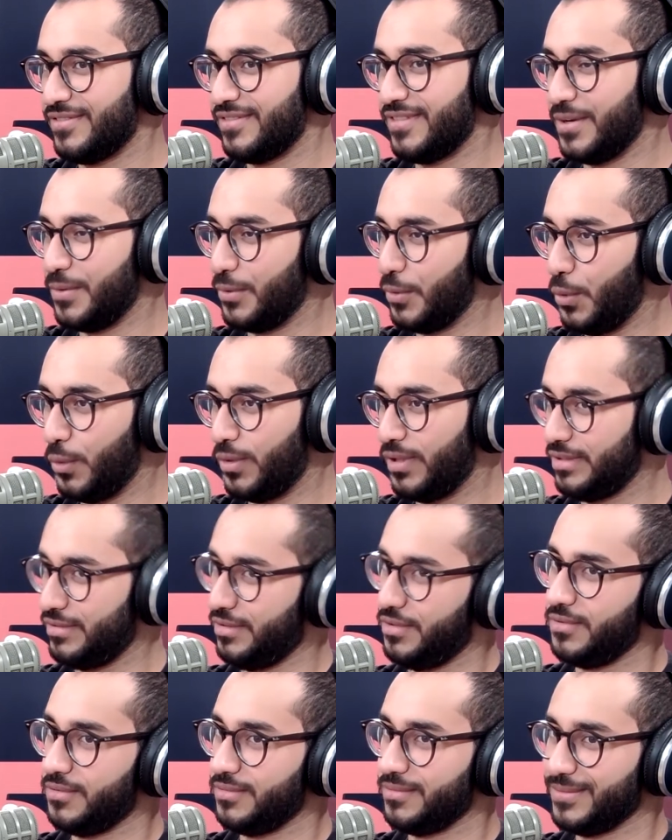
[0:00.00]
They were all like,
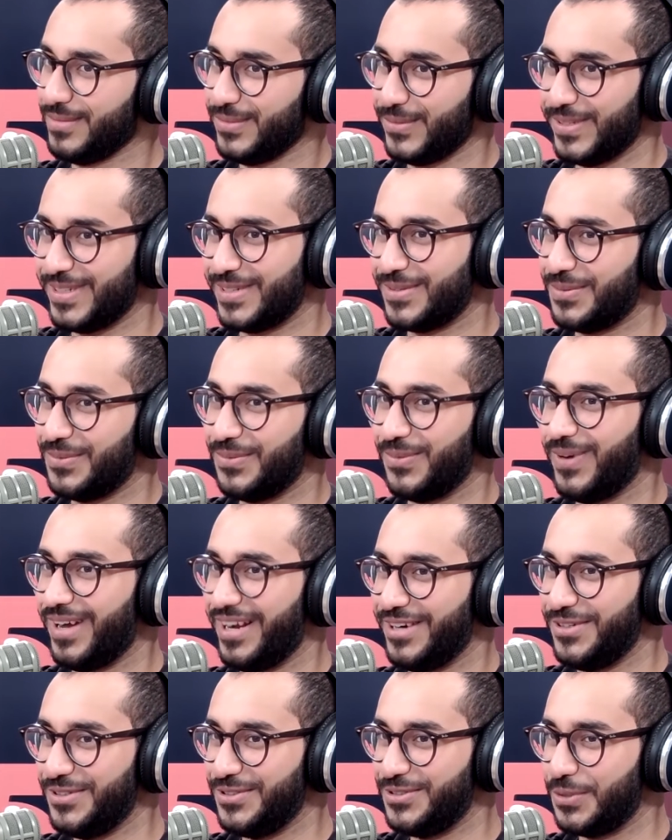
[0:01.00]
no, we're like, oh,
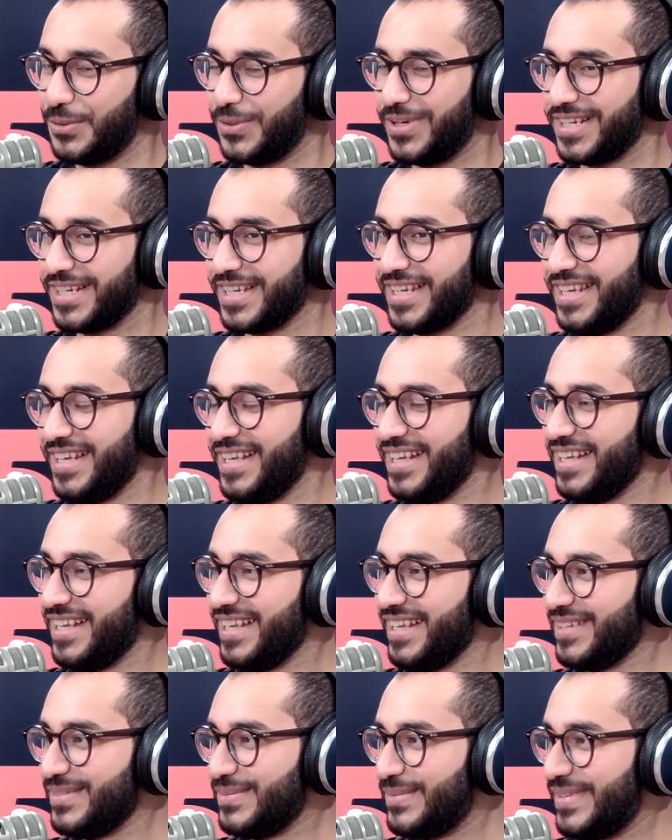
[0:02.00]
are you joking?
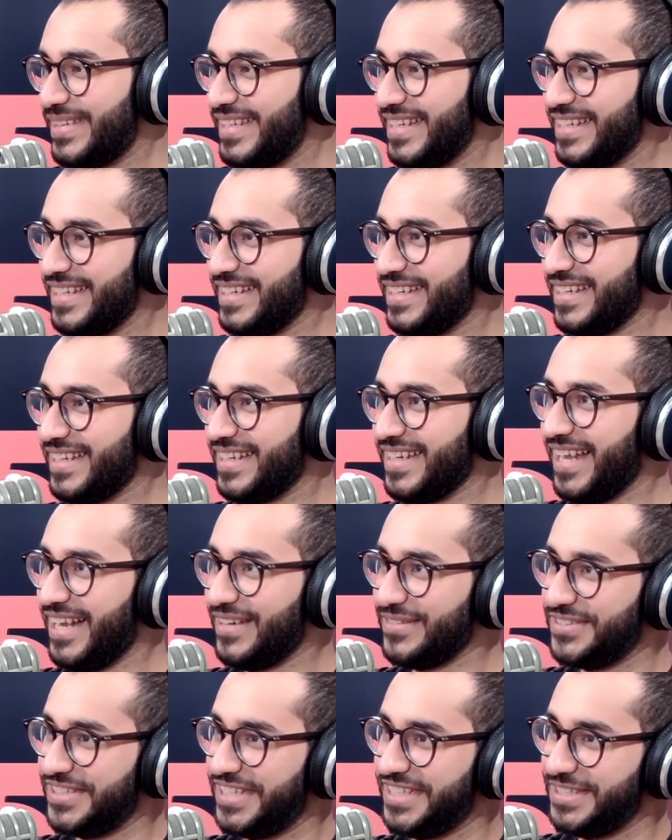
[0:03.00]
But then
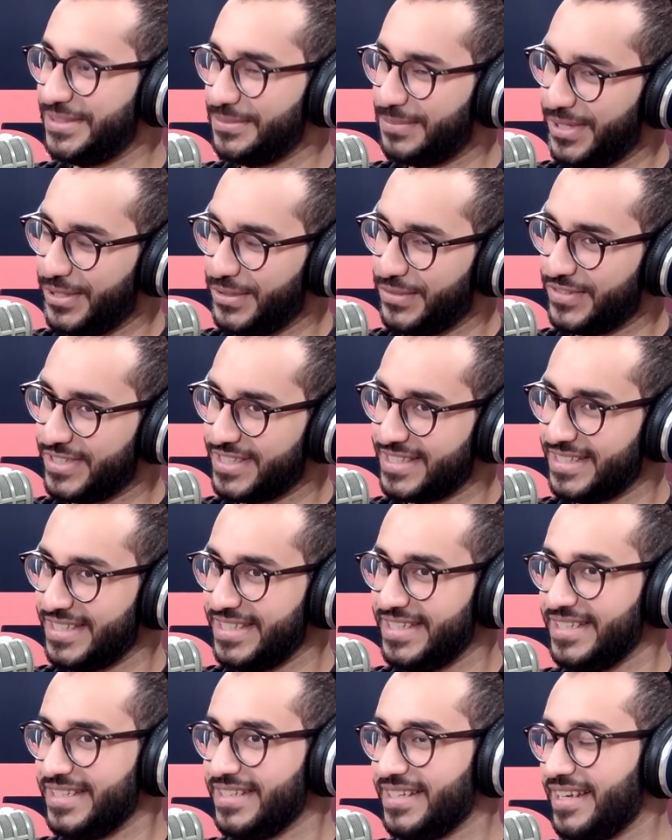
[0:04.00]
after I did my
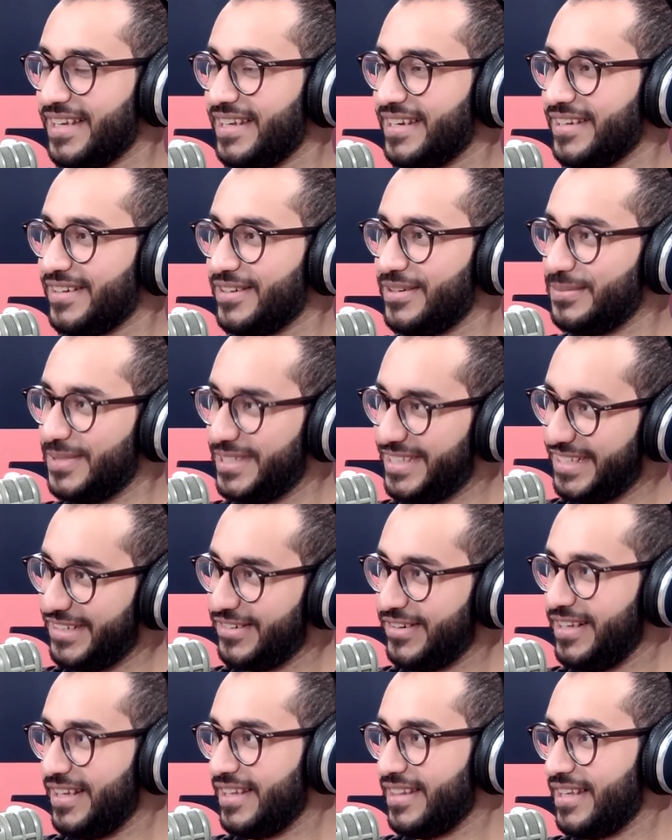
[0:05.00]
university and I got my
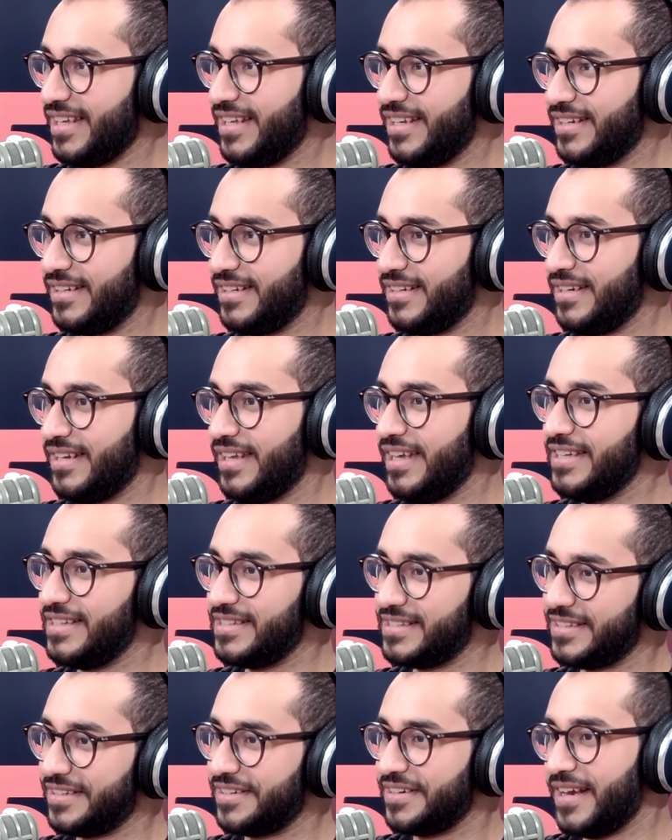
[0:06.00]
degree, and then
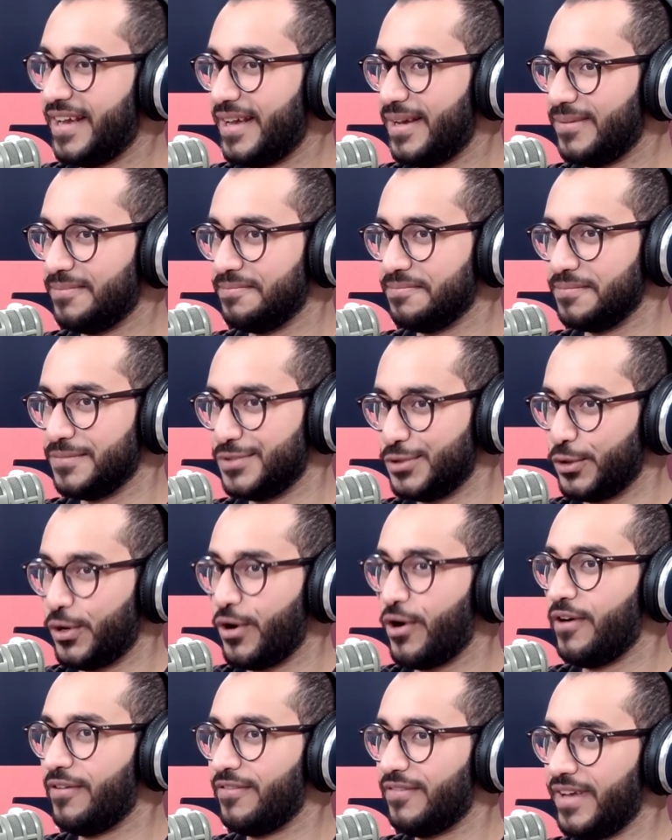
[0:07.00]
Instagram took
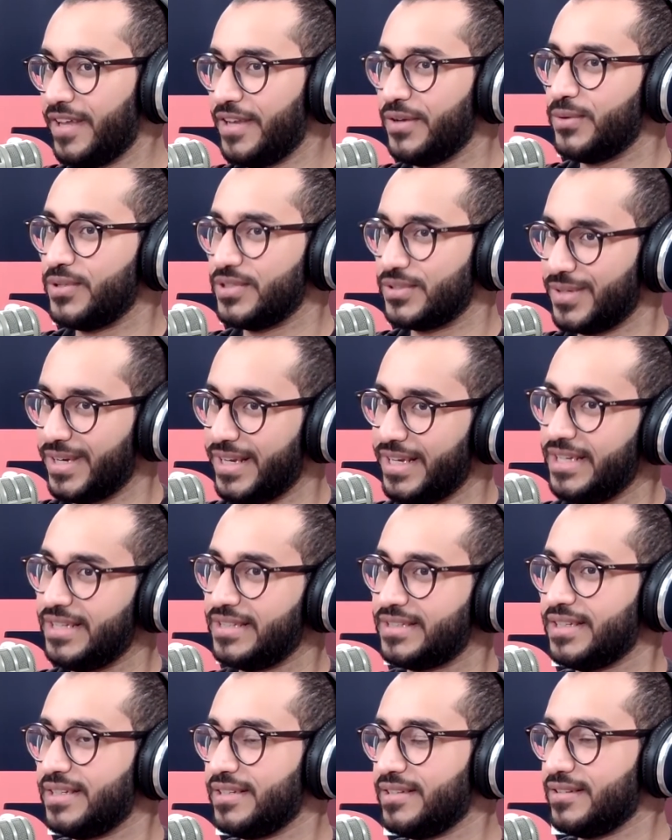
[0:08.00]
off and it was
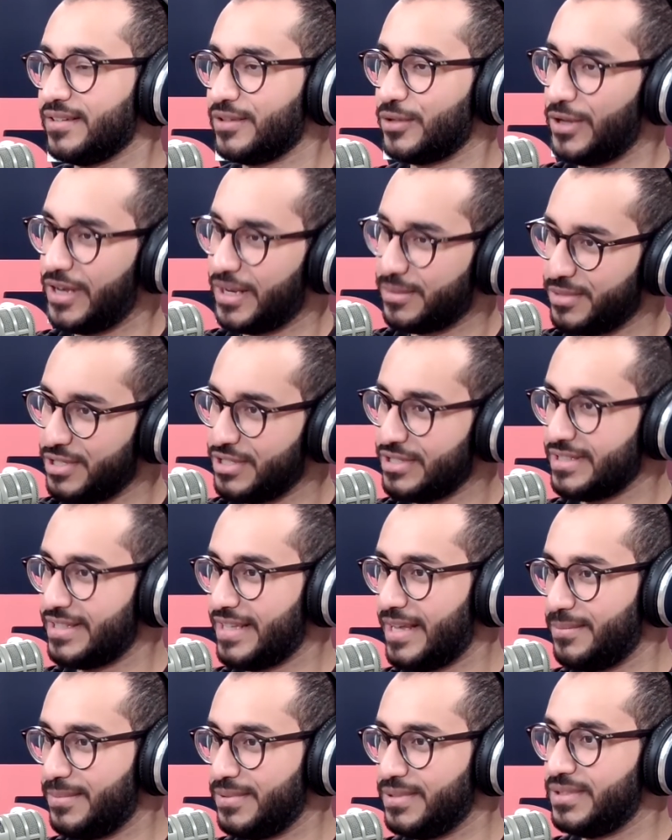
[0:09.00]
great, and collaborations
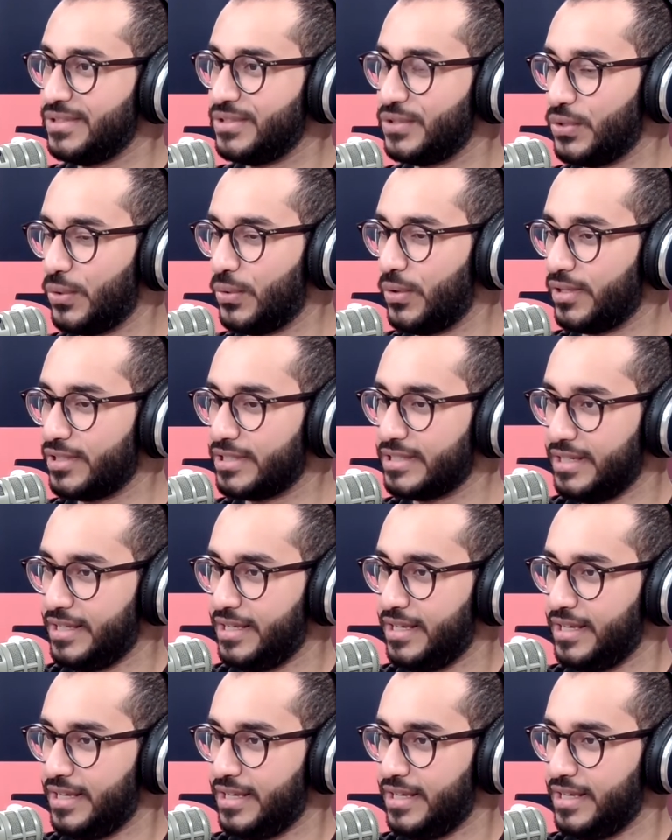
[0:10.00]
happened and so on.